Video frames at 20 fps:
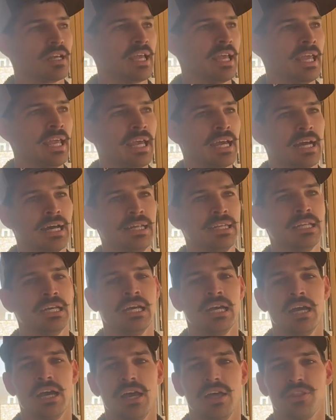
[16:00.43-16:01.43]
and
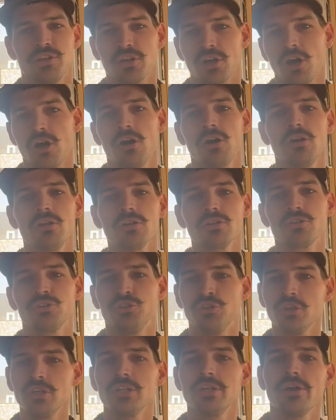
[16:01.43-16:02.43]
they're all
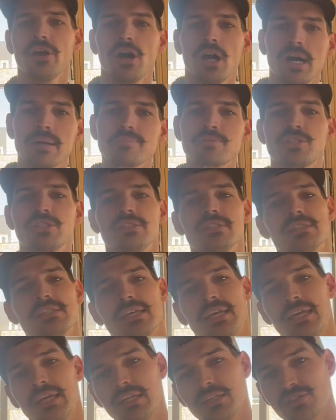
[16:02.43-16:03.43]
good options
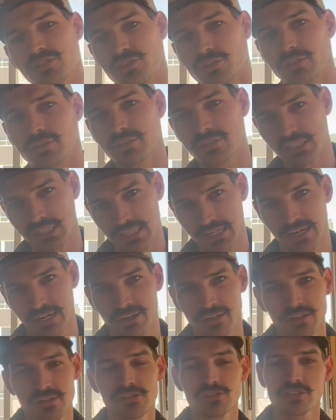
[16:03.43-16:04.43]
in certain
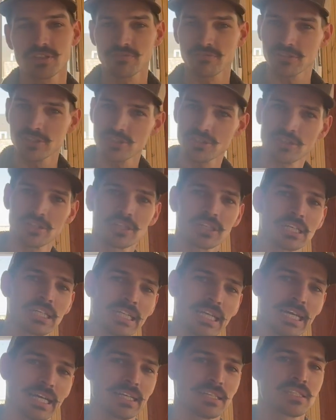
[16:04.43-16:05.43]
scenarios and for certain
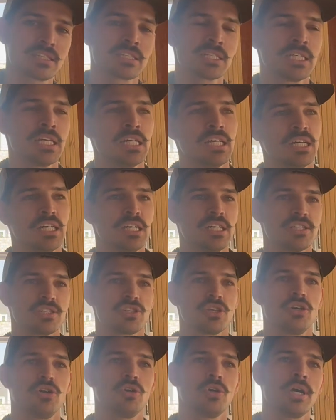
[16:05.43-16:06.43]
clients.
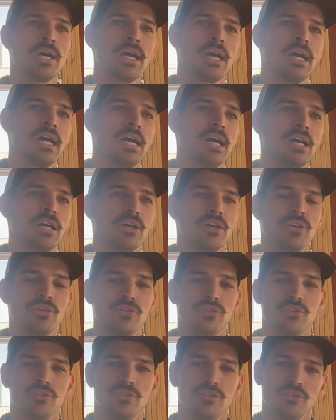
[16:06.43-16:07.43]
So
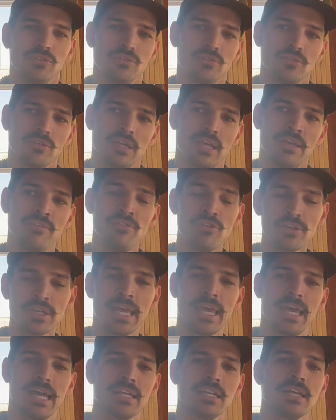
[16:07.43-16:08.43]
if you
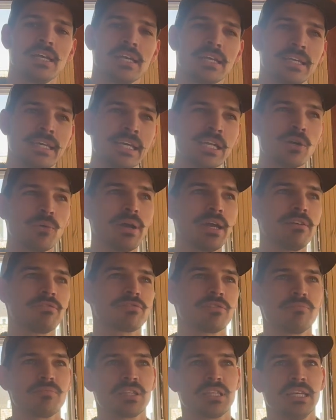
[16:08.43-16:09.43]
can, get away
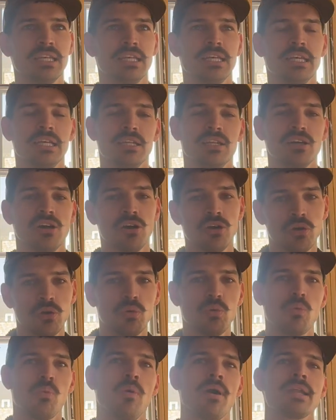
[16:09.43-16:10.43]
from thinking, oh,
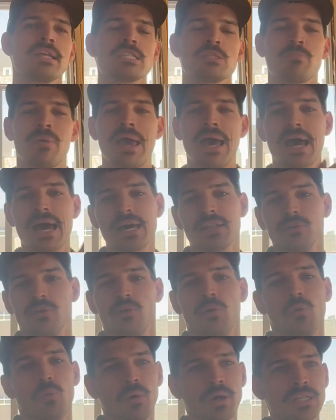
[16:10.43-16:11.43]
one is bad,
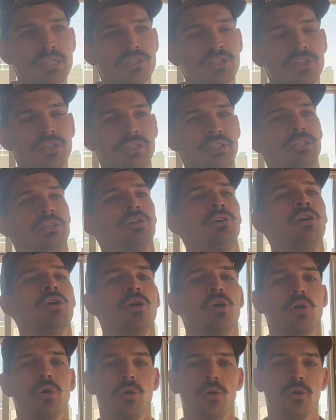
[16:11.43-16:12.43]
one is good,
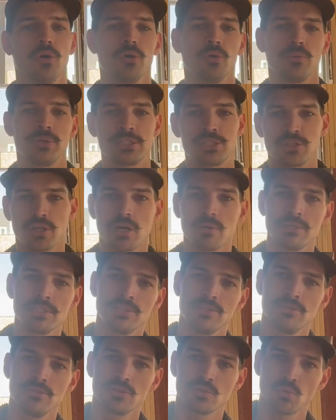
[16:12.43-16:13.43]
or we should always
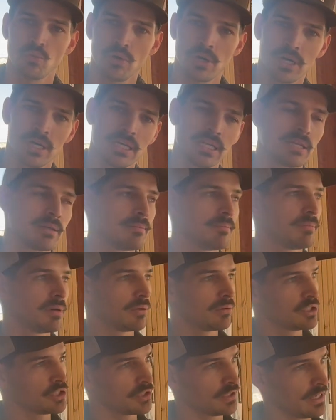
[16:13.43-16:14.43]
use one, but
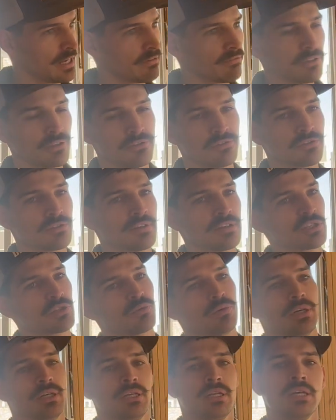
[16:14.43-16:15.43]
we should never use this
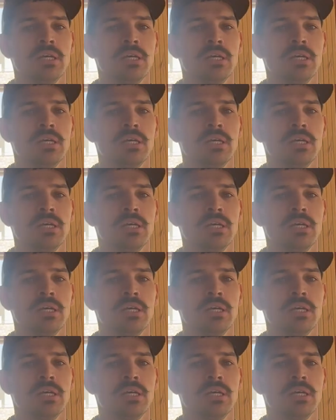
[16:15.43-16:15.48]
one.